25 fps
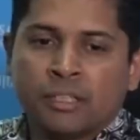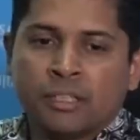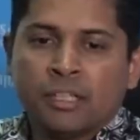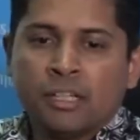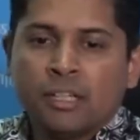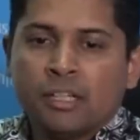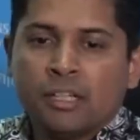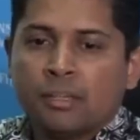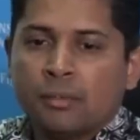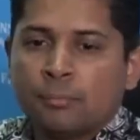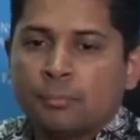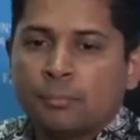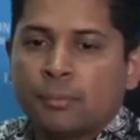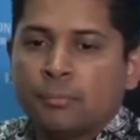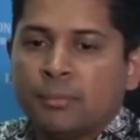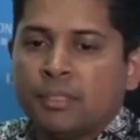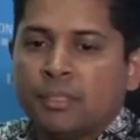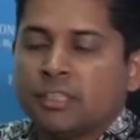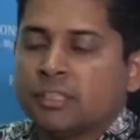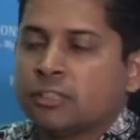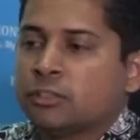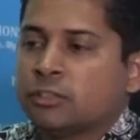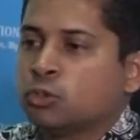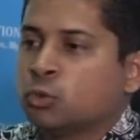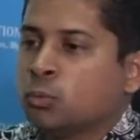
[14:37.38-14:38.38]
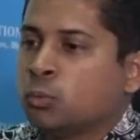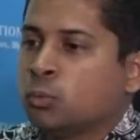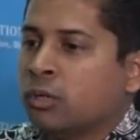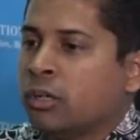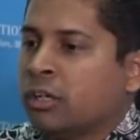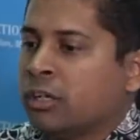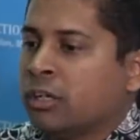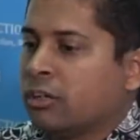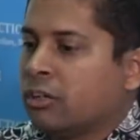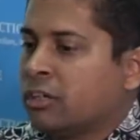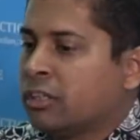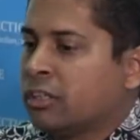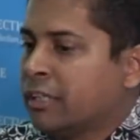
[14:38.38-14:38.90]
be permitted to
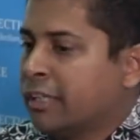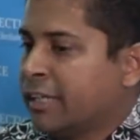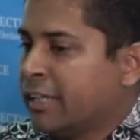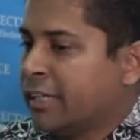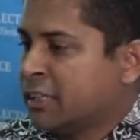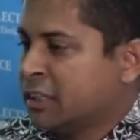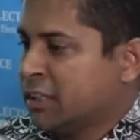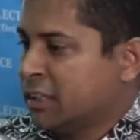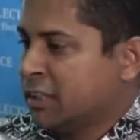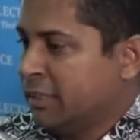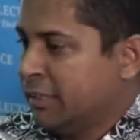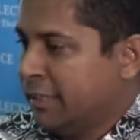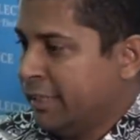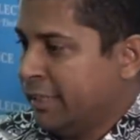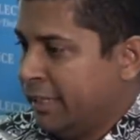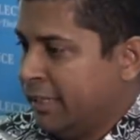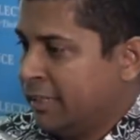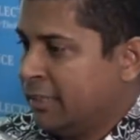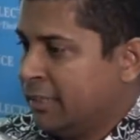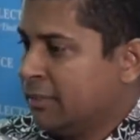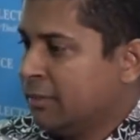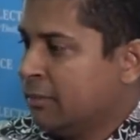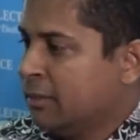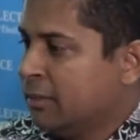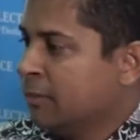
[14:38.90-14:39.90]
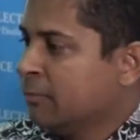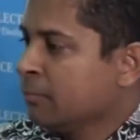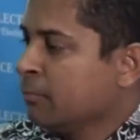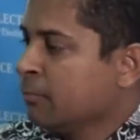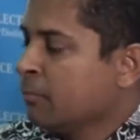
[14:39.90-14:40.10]
work on election day.